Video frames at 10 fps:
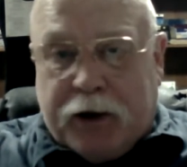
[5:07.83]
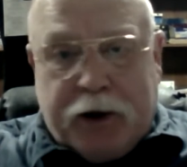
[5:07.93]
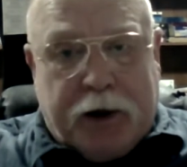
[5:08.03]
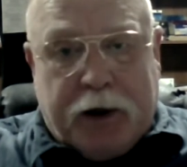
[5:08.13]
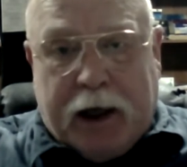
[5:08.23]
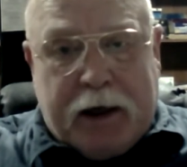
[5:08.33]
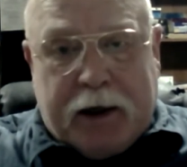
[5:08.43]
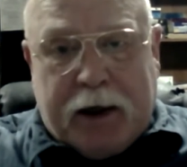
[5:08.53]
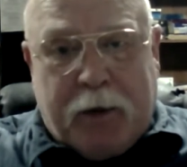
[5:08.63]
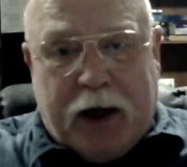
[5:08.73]
Your lender
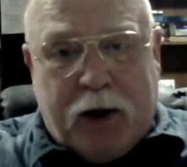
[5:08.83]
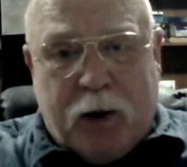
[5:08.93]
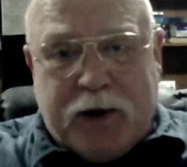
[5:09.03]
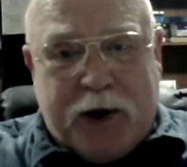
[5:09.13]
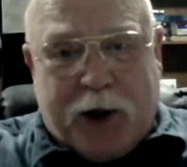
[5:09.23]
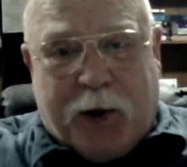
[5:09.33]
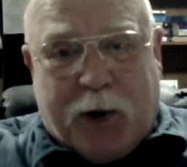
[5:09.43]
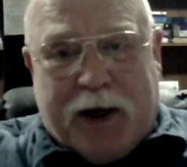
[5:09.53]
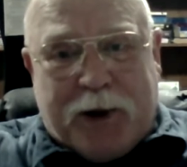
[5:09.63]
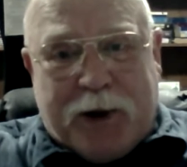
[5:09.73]
can make you a
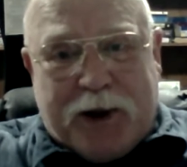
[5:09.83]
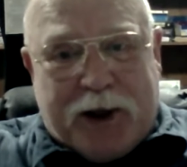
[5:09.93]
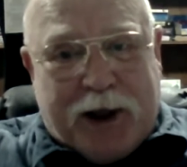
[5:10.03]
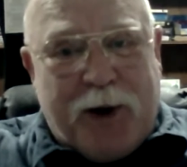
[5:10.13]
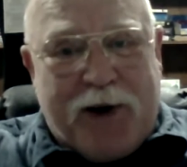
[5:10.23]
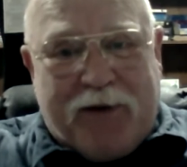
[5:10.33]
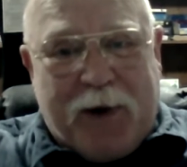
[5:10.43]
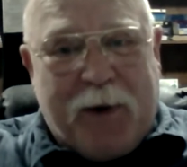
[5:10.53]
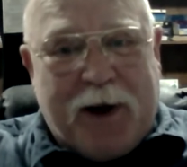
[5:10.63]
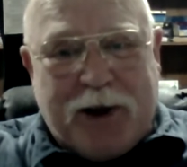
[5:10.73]
zero interest loan if he
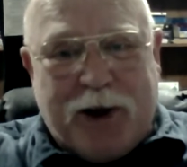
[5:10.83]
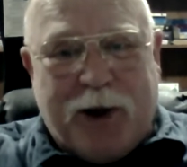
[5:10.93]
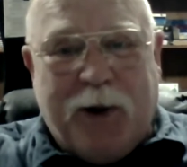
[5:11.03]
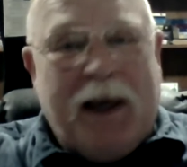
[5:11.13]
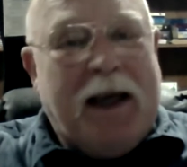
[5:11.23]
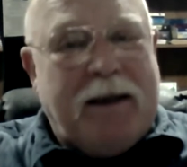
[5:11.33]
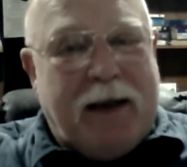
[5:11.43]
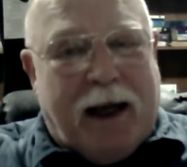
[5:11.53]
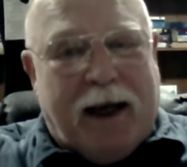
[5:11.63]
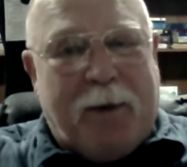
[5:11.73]
wants to. It's
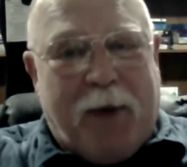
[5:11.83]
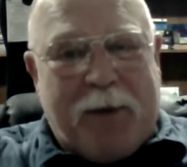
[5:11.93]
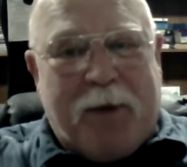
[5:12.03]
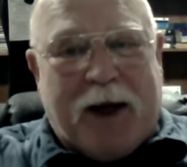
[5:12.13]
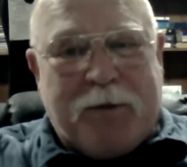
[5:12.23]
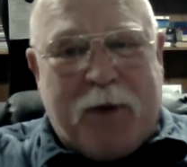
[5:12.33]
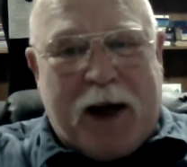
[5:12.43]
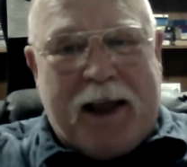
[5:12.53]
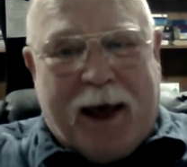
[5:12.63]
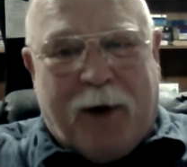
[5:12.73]
not going to make much
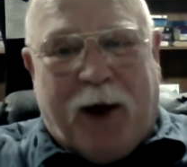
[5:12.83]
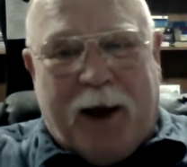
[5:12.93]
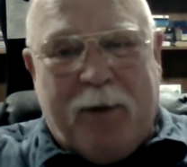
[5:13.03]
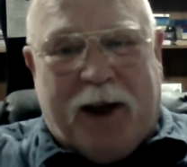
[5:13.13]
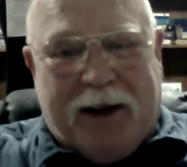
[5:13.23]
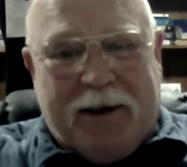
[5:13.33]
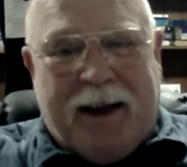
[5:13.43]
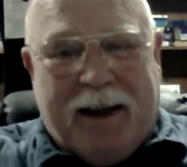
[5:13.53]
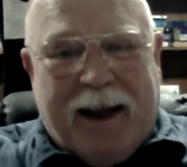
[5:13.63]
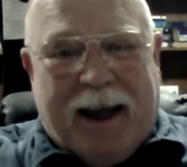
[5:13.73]
money that way, but
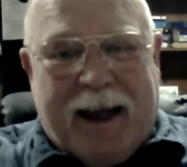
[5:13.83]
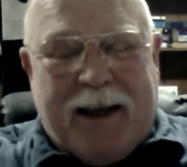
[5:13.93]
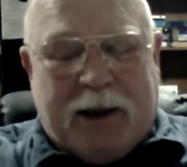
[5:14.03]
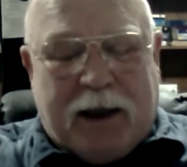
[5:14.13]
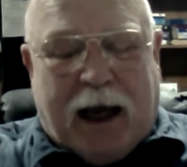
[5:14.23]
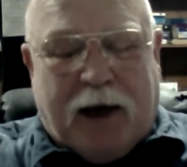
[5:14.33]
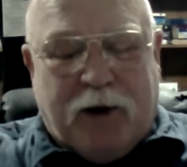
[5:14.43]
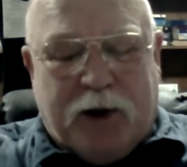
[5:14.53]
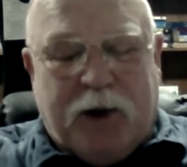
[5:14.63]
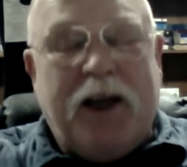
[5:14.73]
he's allowed
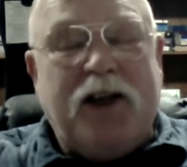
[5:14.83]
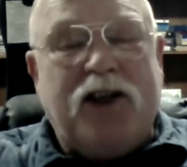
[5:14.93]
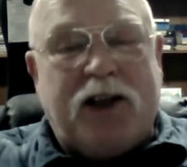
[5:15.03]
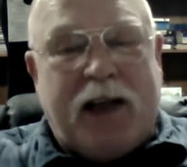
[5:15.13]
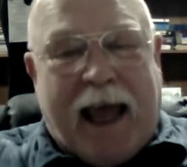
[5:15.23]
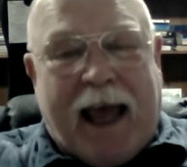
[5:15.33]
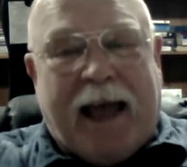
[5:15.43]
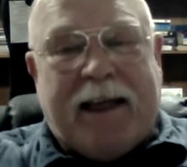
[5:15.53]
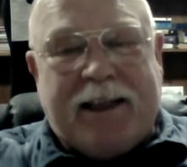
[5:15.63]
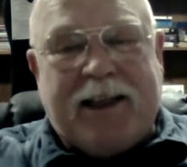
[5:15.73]
to. He just
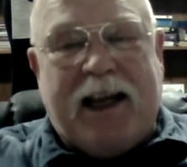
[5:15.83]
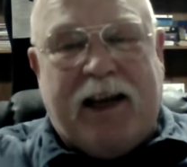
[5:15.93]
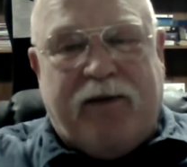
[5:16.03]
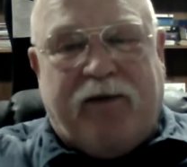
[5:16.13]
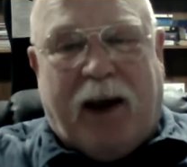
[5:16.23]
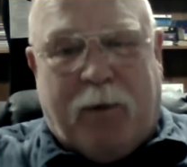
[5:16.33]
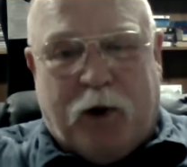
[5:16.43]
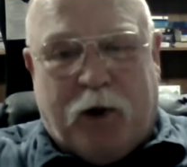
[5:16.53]
can't exceed 5%.